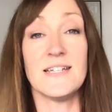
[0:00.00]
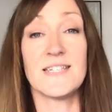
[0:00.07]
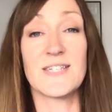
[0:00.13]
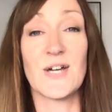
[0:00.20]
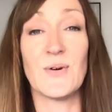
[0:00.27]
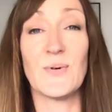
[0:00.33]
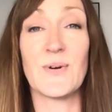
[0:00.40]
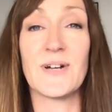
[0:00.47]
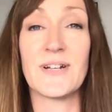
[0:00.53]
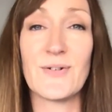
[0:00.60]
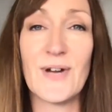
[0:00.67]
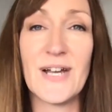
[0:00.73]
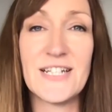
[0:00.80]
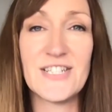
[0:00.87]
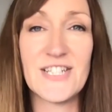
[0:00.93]
So we've got a
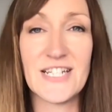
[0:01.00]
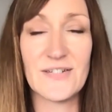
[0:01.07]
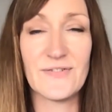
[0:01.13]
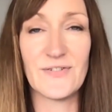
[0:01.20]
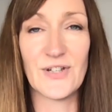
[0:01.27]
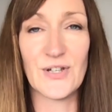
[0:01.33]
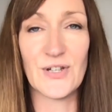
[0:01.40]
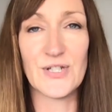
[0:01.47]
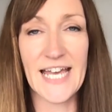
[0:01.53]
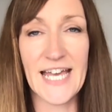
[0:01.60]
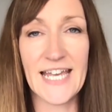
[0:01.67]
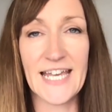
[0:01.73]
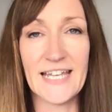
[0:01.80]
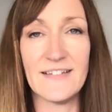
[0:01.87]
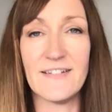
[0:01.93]
great agenda for you
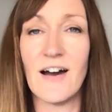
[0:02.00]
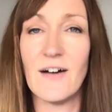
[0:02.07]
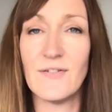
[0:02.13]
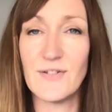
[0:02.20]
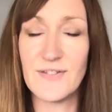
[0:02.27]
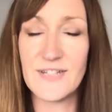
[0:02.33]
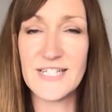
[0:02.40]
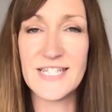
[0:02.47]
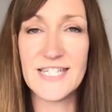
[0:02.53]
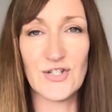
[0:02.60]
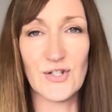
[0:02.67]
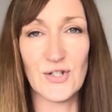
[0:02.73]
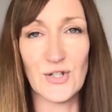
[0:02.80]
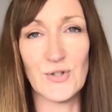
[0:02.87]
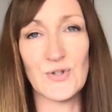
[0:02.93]
today. After this
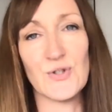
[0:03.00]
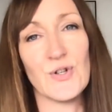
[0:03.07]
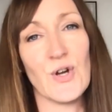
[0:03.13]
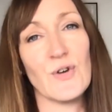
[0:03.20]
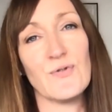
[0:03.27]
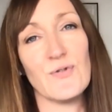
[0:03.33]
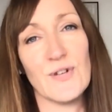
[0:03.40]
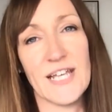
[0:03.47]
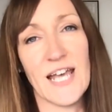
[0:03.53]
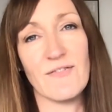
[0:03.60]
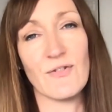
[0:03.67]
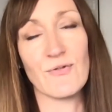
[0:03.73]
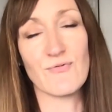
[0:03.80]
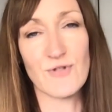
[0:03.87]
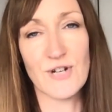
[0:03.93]
session, you should hopefully have
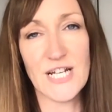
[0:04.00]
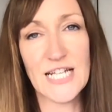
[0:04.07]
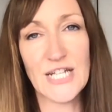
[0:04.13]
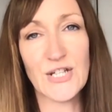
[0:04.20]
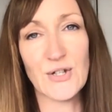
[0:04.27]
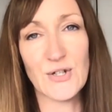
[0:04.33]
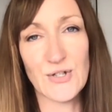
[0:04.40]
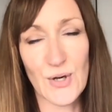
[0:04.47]
a really good